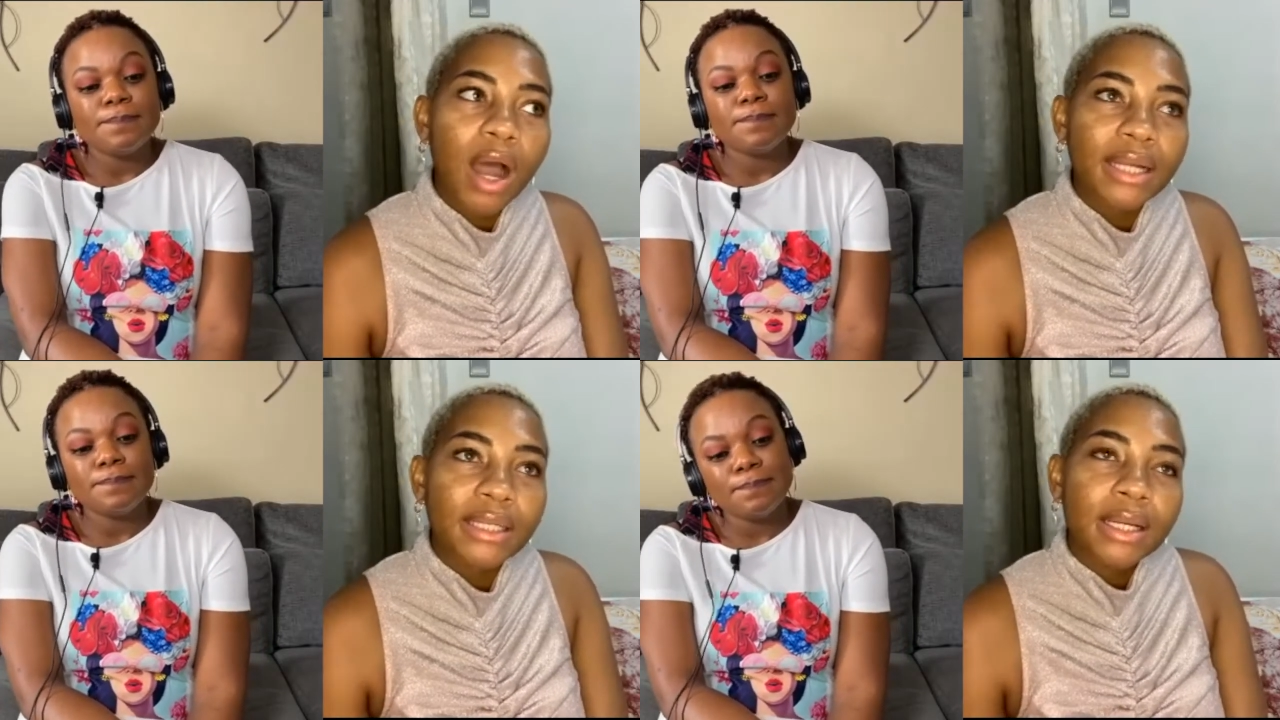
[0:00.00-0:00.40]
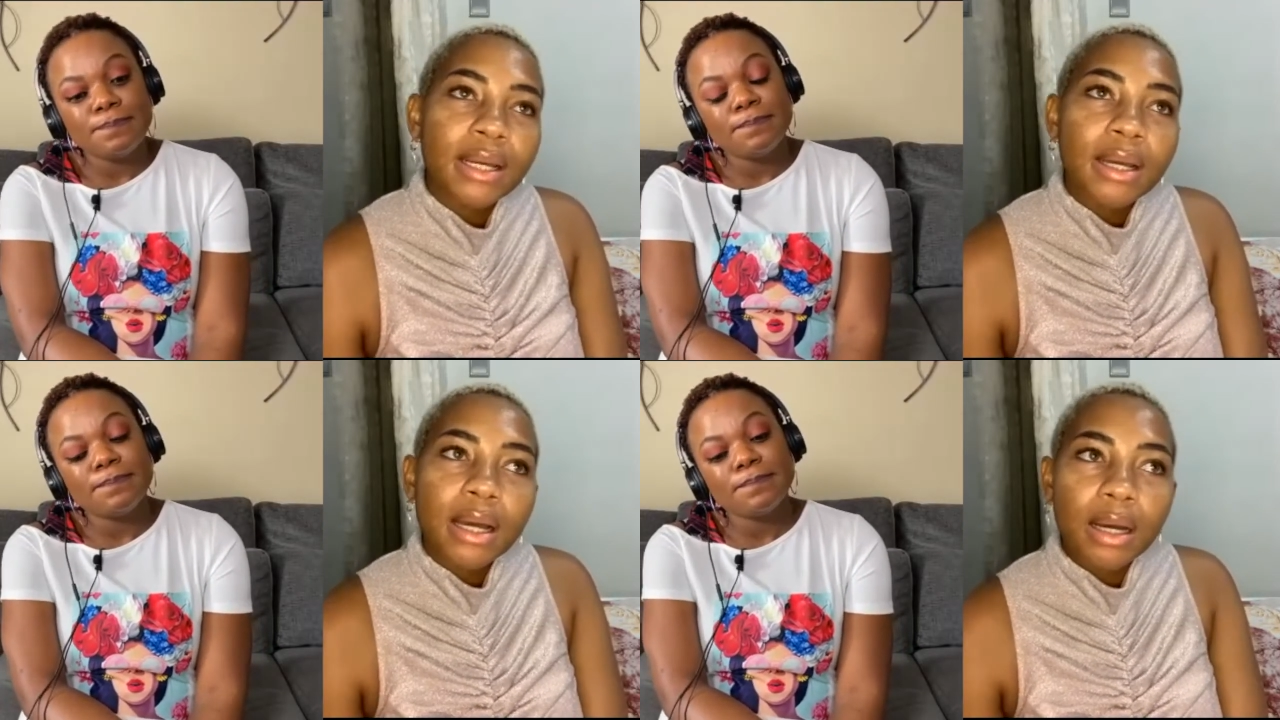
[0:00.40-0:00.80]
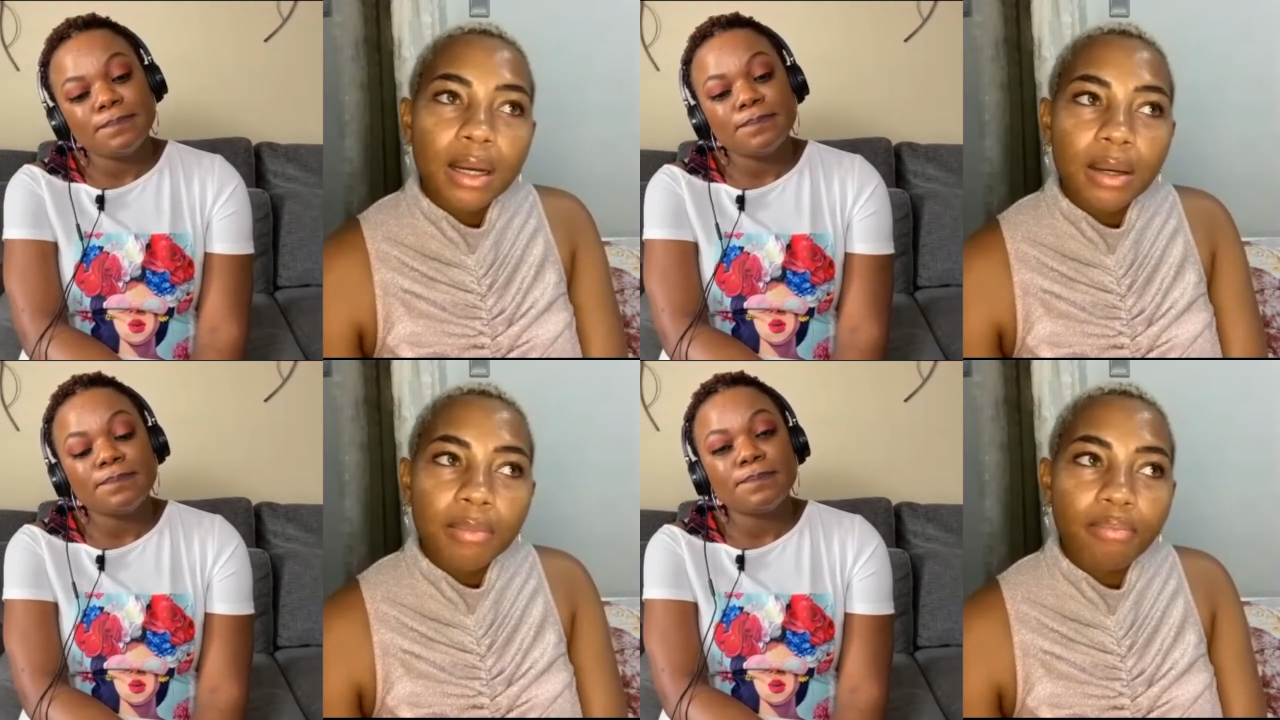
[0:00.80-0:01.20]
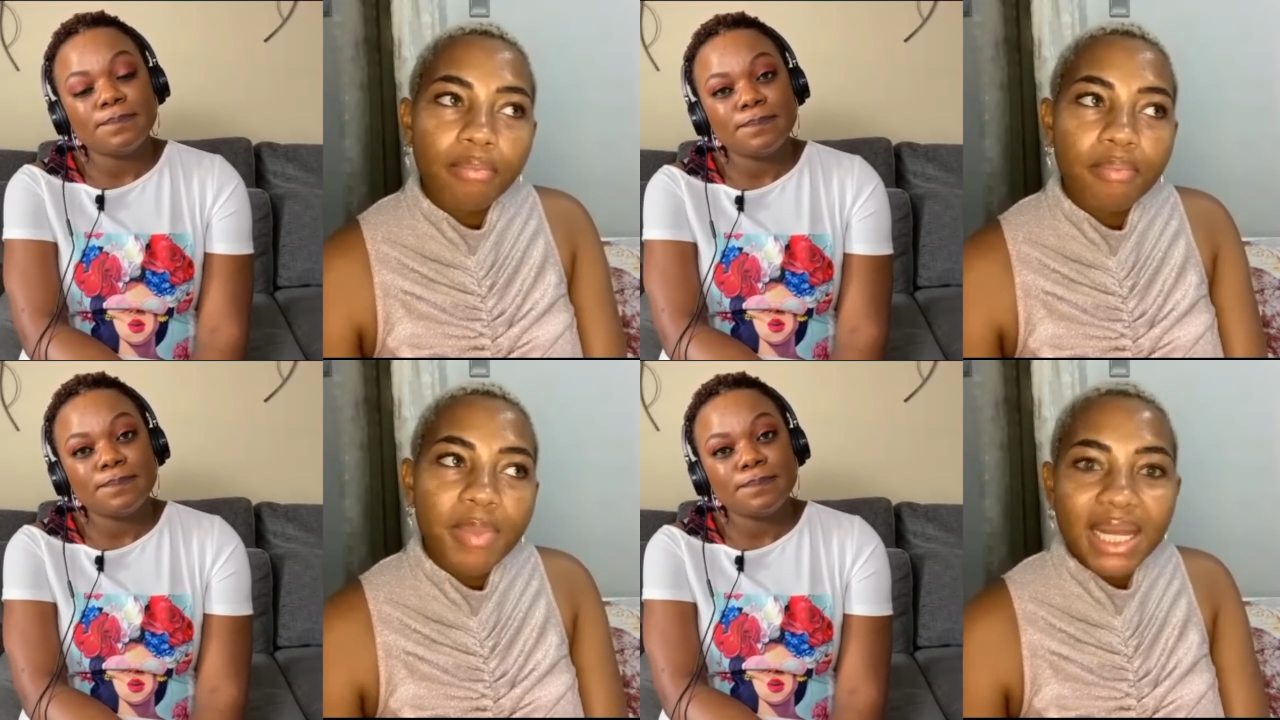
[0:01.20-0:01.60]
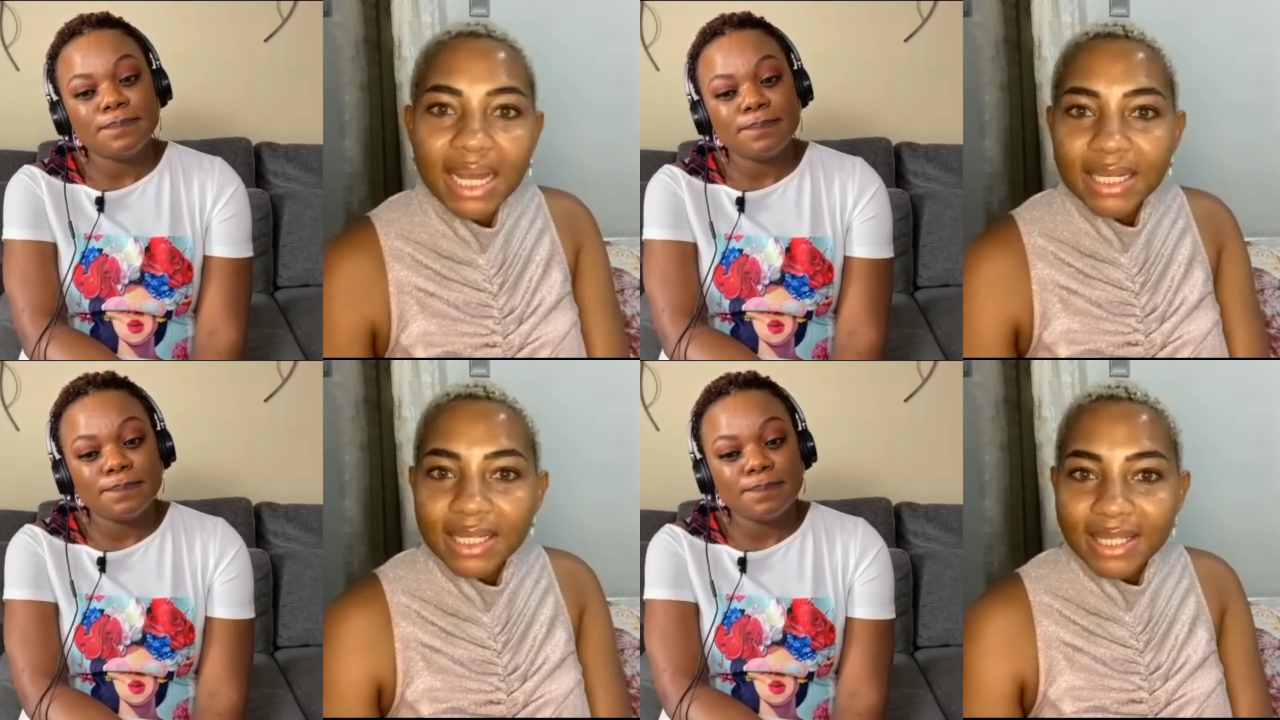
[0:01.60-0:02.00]
Speaker 1: one, um,
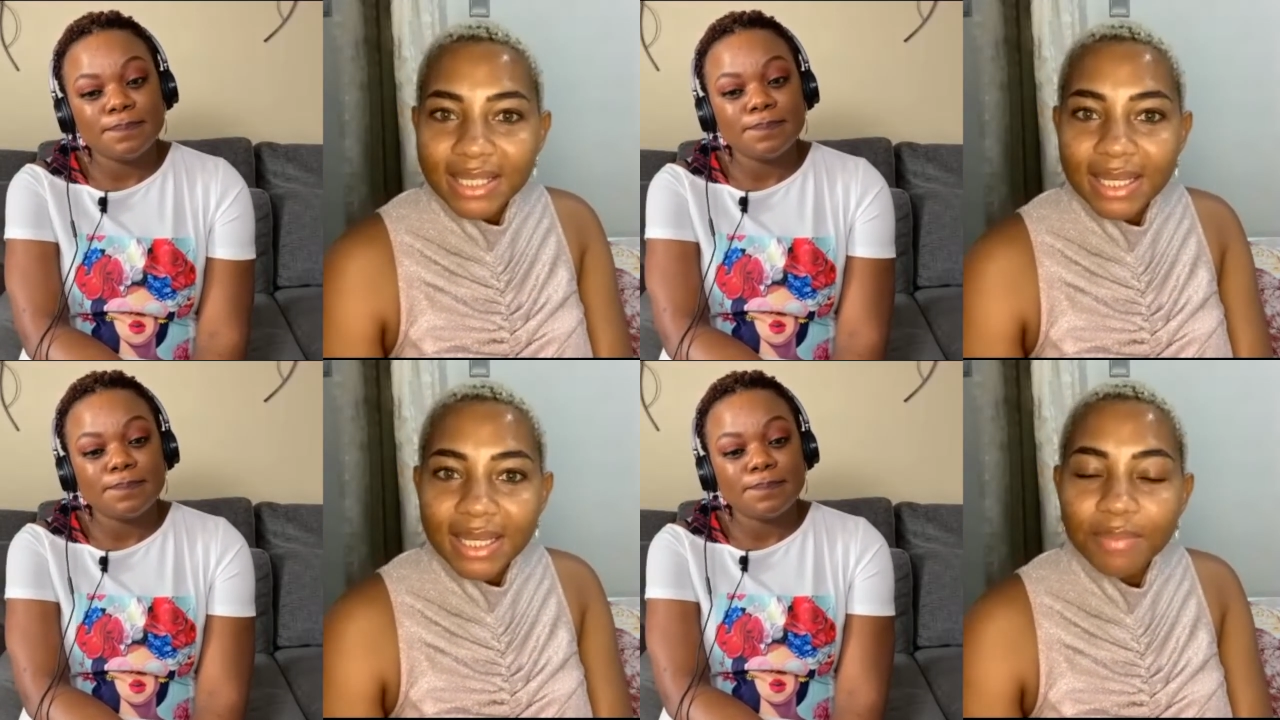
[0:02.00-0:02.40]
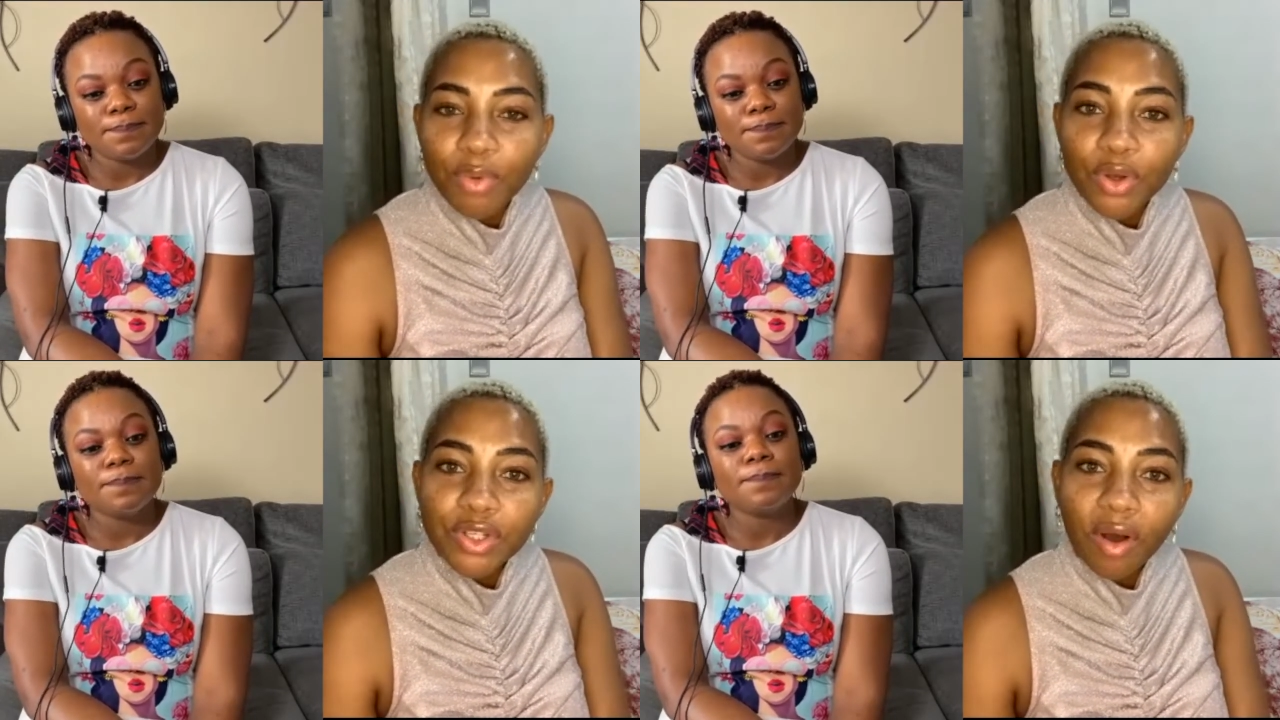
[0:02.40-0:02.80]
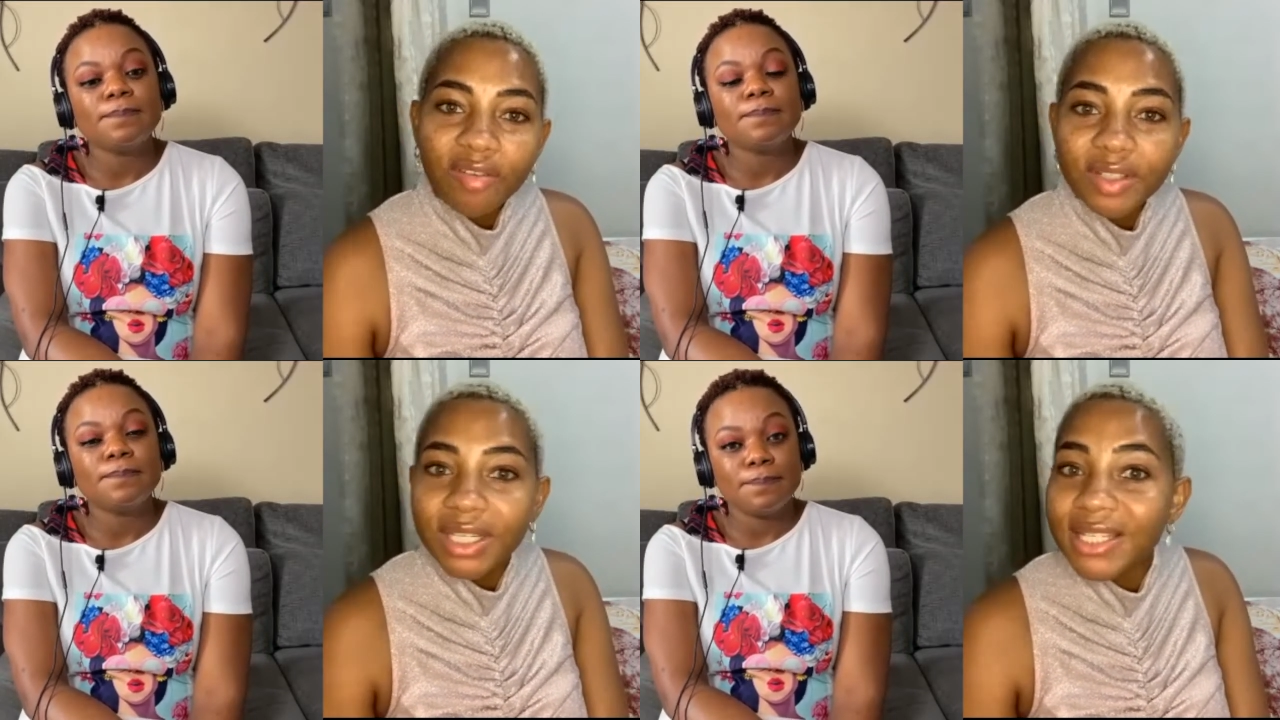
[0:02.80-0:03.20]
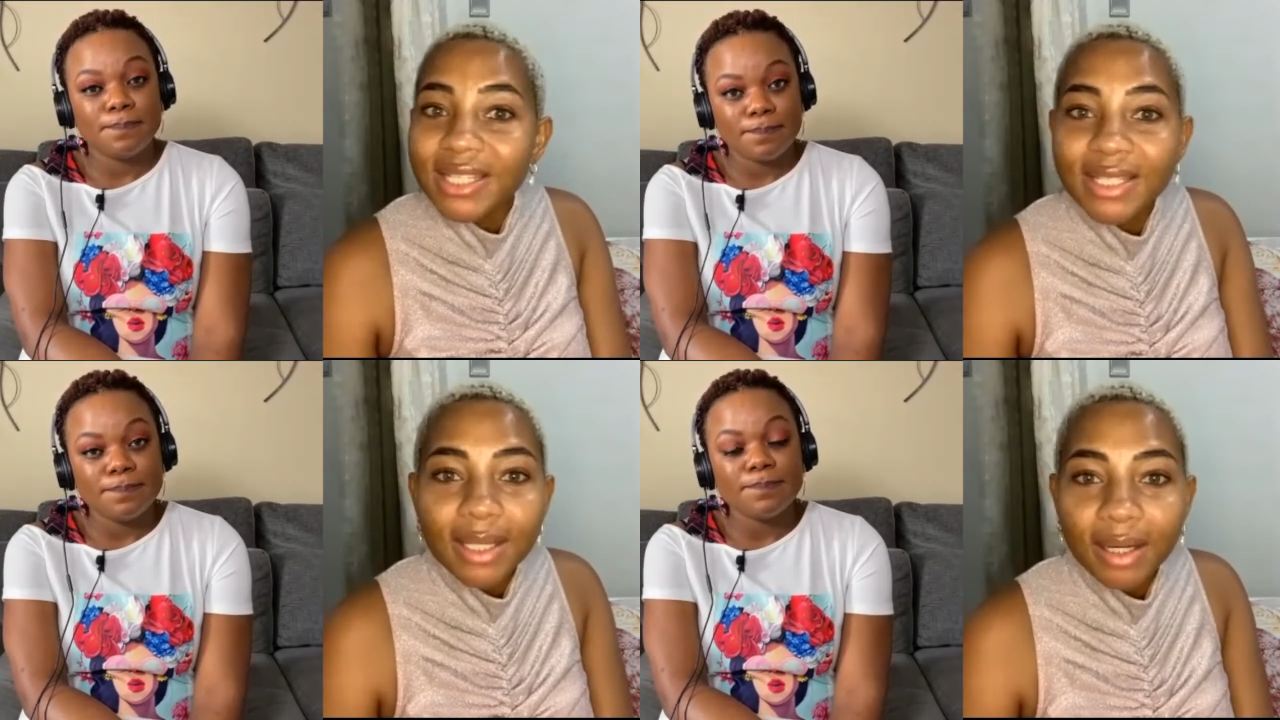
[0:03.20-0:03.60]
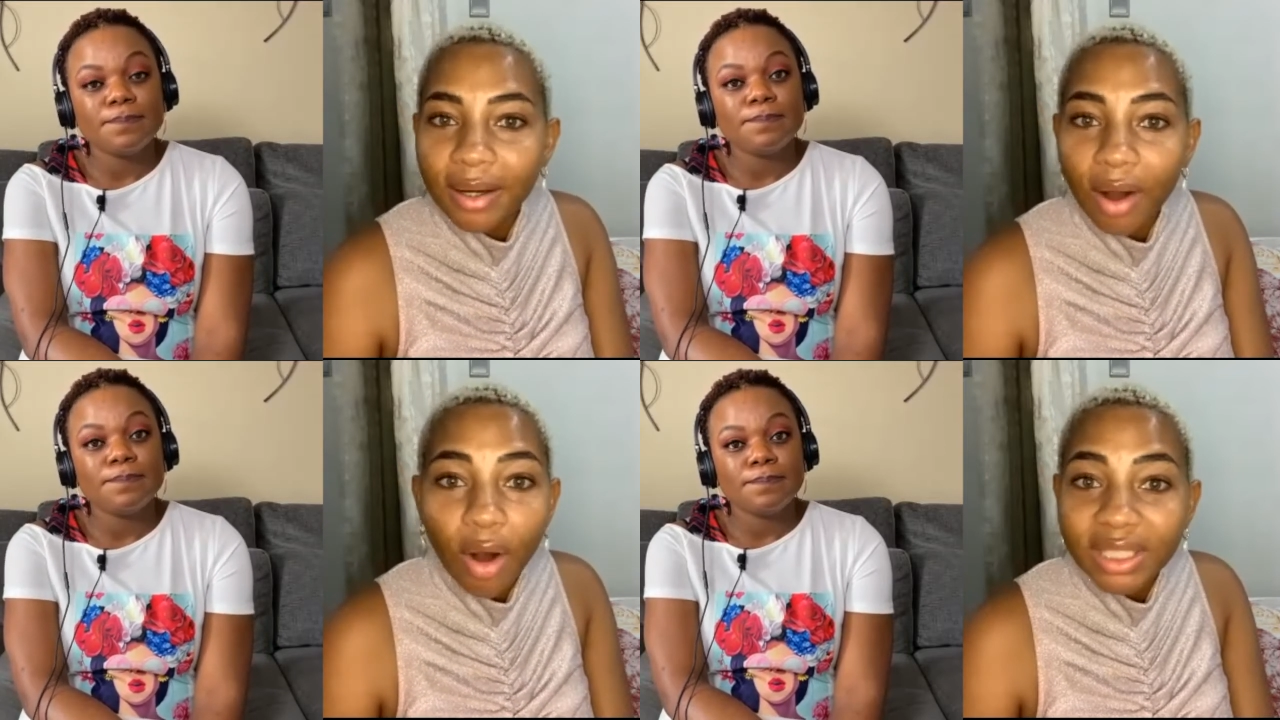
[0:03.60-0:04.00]
melanin skin most often is uh,